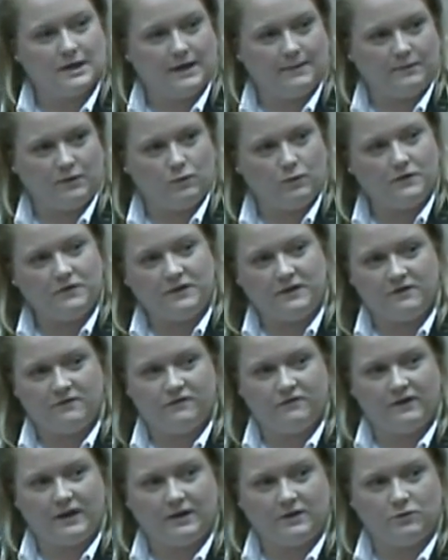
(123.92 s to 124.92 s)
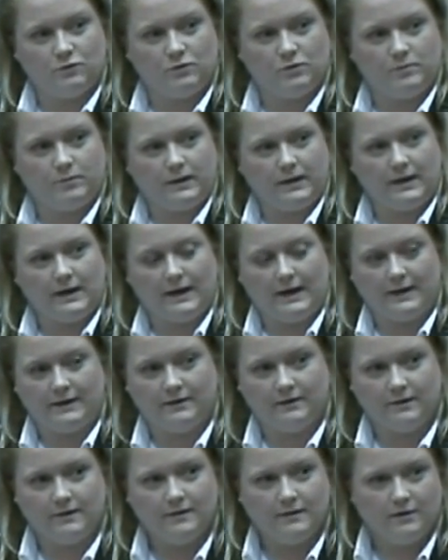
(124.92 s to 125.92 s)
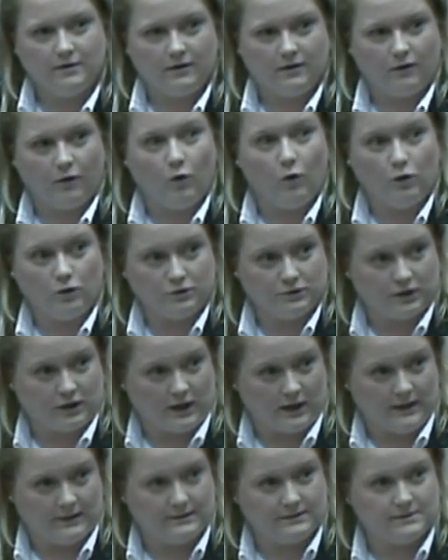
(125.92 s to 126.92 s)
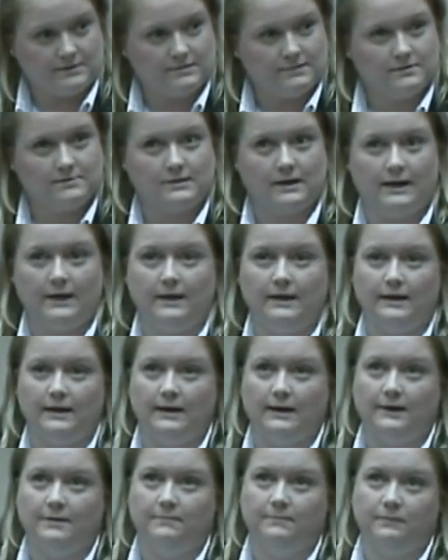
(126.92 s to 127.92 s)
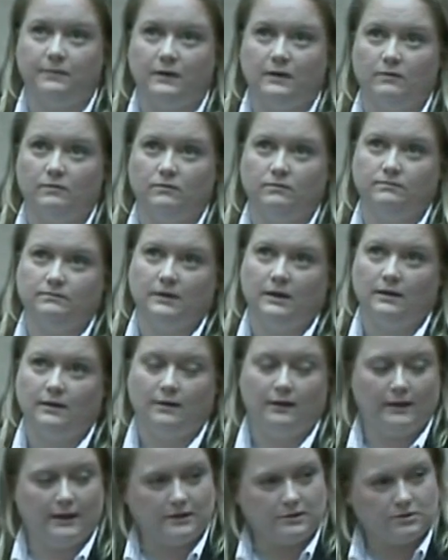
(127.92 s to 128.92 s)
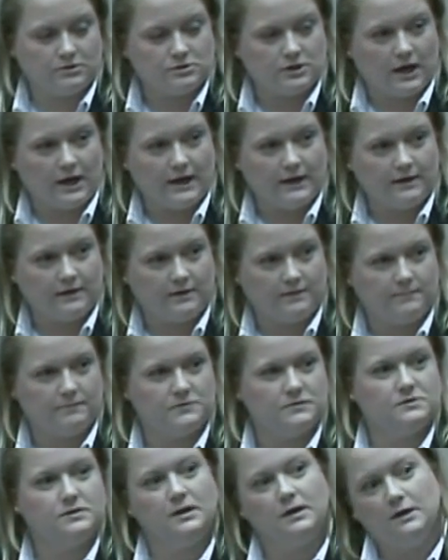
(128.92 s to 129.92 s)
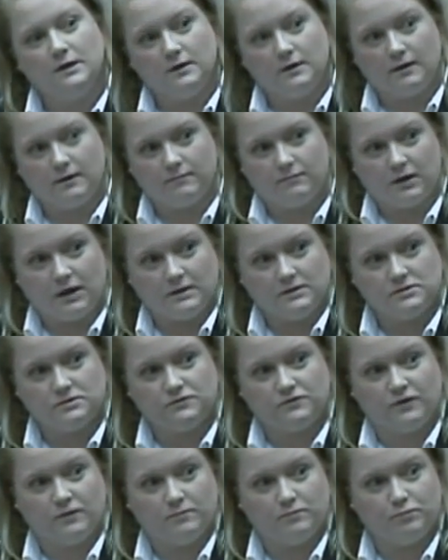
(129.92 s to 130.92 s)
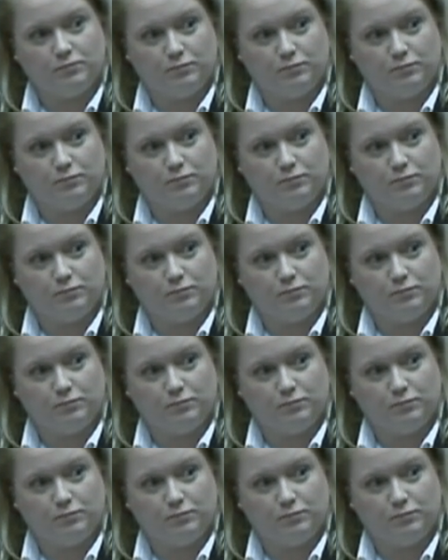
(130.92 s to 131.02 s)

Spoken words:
tell me what the effect would be on old guns, say collector's items, guns from,